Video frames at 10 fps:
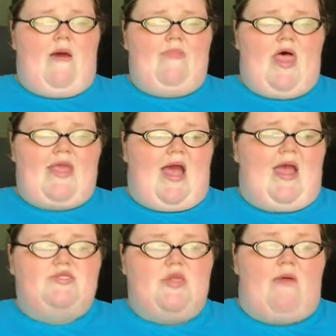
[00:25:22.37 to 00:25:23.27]
I'm
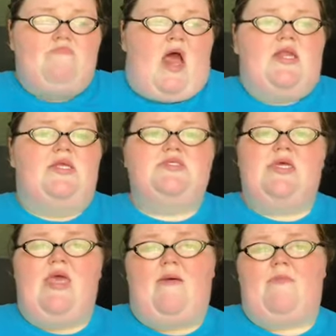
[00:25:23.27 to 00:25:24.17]
not
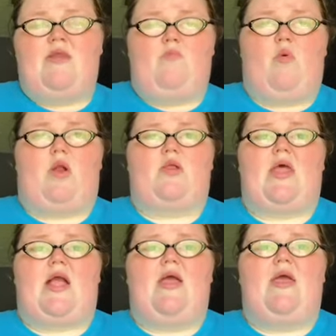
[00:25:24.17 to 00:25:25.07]
into him anymore.
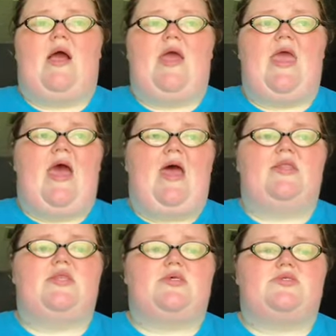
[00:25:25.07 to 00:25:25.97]
Like,
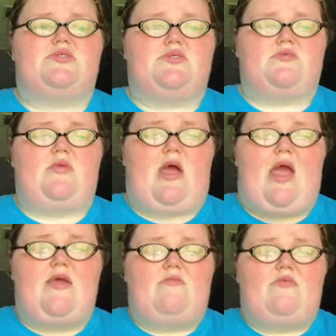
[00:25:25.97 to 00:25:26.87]

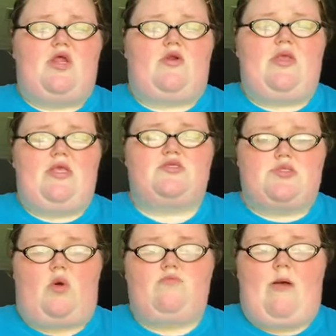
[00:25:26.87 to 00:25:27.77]
I literally
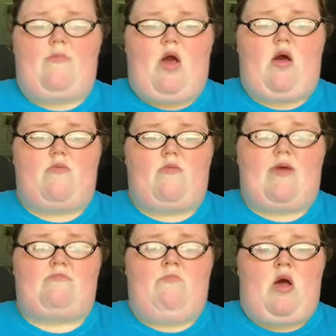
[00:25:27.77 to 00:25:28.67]
told my mom, I'm
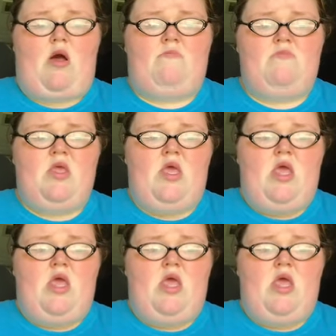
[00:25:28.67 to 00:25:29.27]
like, Mom,